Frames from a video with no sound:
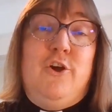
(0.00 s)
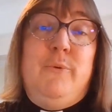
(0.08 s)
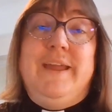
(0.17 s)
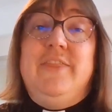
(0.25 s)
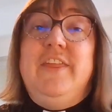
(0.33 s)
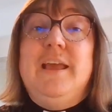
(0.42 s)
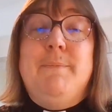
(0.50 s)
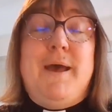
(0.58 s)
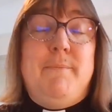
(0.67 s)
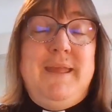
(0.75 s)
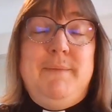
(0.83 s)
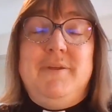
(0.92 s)
Or we can think
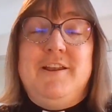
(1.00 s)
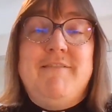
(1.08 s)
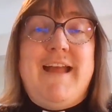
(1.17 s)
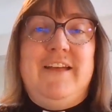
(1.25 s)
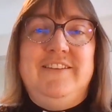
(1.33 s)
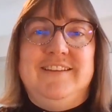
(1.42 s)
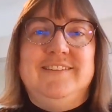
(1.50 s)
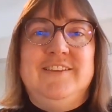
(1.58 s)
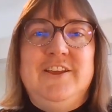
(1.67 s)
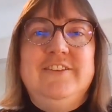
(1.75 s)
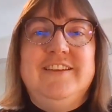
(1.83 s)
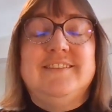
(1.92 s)
about people around us
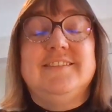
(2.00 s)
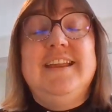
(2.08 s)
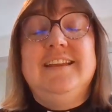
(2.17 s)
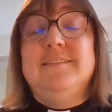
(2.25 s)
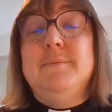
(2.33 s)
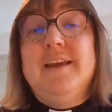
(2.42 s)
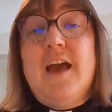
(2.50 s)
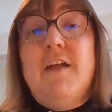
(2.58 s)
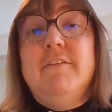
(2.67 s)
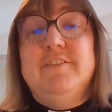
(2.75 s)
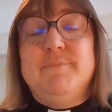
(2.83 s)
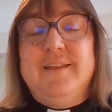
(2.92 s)
who just need some
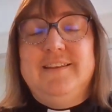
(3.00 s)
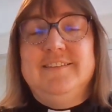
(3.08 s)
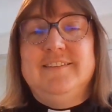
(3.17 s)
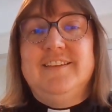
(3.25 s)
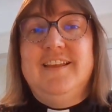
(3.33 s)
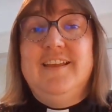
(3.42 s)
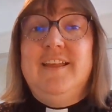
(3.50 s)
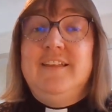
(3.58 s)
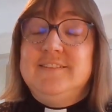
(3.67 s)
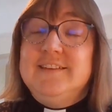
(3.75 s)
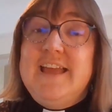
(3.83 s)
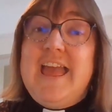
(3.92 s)
encouragement,
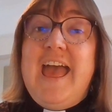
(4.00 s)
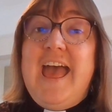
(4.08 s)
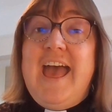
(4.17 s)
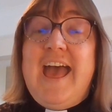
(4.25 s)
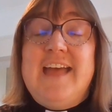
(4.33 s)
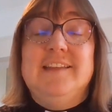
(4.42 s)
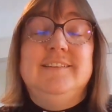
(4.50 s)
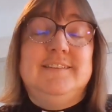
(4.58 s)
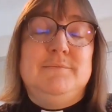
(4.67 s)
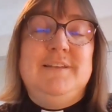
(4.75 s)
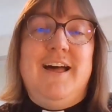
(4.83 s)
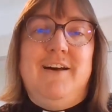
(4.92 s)
some care, and
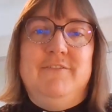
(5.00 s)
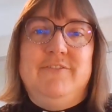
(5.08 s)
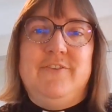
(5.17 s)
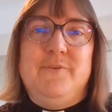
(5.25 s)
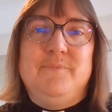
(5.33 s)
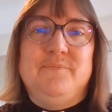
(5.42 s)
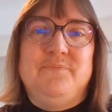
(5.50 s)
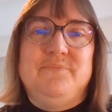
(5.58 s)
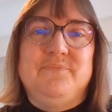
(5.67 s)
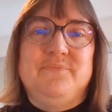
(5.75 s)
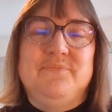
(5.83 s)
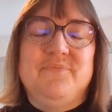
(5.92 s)
some love.
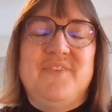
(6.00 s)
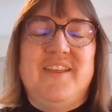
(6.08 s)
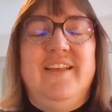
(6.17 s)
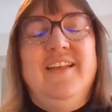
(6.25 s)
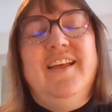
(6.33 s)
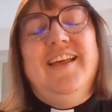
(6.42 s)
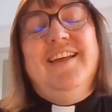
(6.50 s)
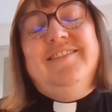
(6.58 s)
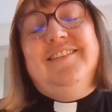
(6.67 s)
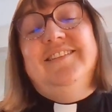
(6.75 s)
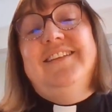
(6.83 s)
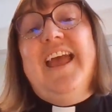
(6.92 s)

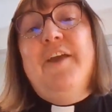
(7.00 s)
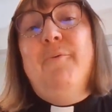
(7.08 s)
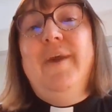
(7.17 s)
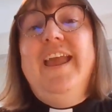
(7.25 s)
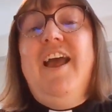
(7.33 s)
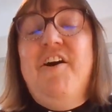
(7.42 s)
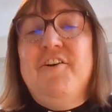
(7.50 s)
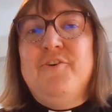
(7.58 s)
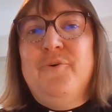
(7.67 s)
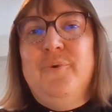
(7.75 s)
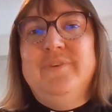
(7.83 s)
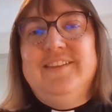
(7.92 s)
So today we are
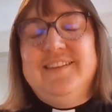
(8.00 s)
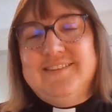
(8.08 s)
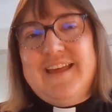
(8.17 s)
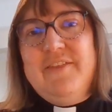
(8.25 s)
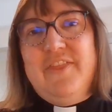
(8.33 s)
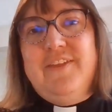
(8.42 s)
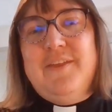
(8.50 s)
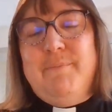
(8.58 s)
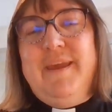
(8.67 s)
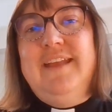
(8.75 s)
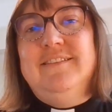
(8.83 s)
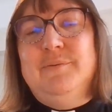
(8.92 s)
called to the same thing that
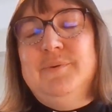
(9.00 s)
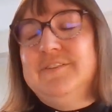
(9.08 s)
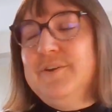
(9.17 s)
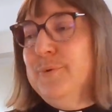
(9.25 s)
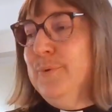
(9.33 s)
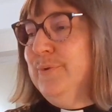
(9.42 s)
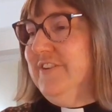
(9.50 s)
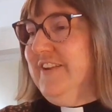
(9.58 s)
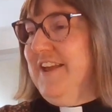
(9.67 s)
Peter was called